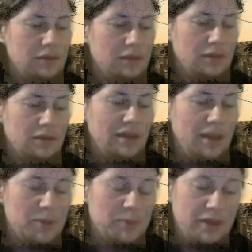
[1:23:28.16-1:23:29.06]
The
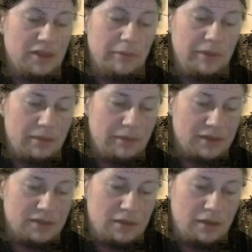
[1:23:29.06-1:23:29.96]
lips beneath the black
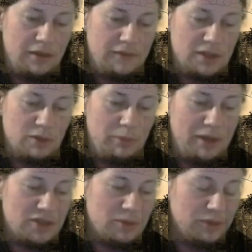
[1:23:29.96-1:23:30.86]
mask curved into a
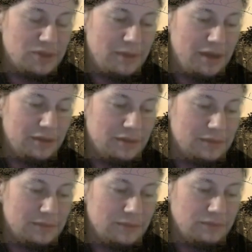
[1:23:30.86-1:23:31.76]
pleasurable smile.
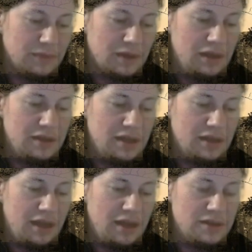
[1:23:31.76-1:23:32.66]
Lisette
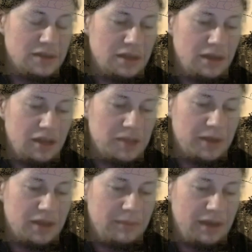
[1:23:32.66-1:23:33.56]
gazed into the eyes
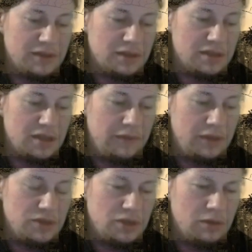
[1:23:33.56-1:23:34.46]
behind the mask and discovered
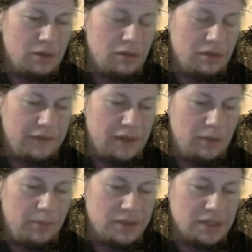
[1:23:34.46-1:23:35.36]
that she could no longer feel her
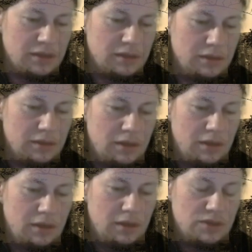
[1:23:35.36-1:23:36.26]
body.
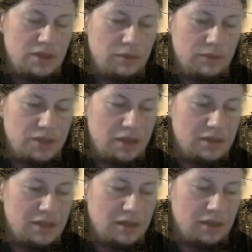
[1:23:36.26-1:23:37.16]
She thought she heard
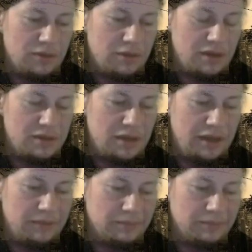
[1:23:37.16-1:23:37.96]
Danielle cry out her name.